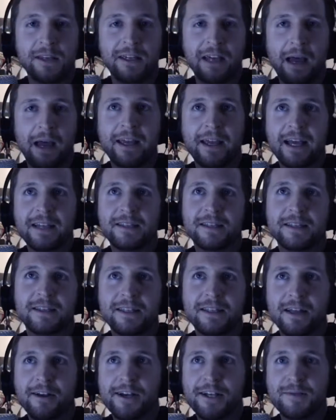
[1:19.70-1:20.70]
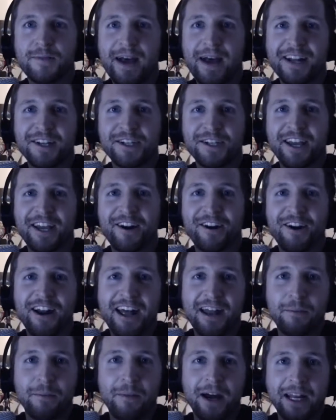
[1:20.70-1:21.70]
I guess it still is magic
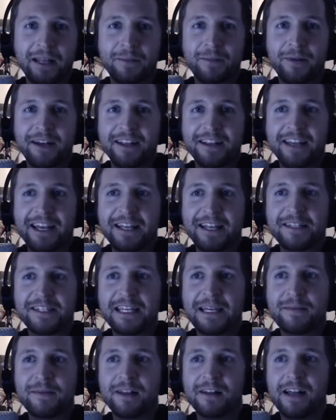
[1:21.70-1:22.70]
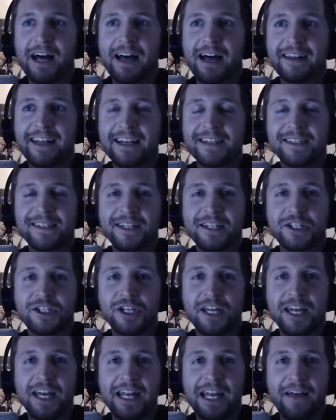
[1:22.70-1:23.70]
internet money, but it seemed a lot less
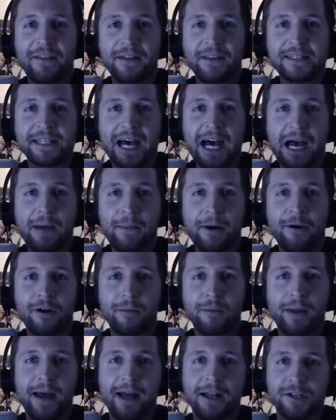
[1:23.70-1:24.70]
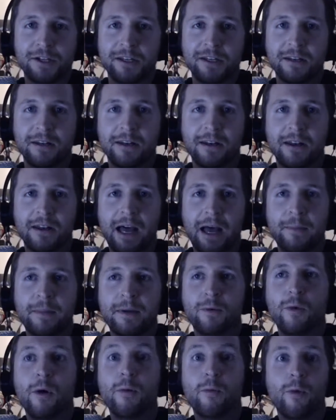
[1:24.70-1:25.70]
legit at the time, I would imagine. I mean,
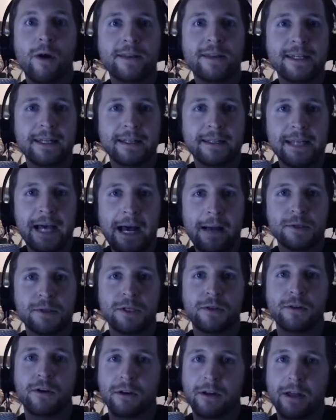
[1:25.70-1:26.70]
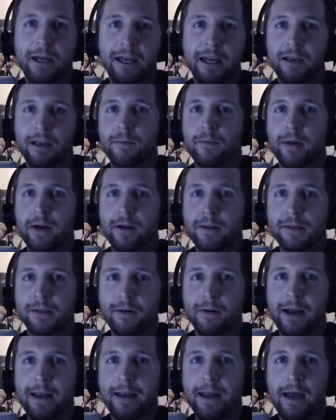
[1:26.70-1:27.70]
what did adoption look like compared to
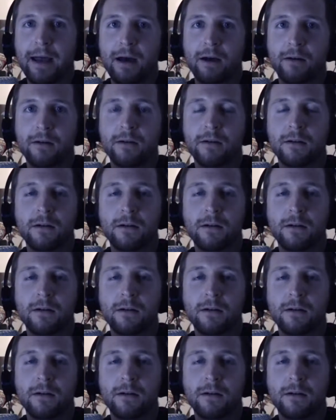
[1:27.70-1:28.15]
right now?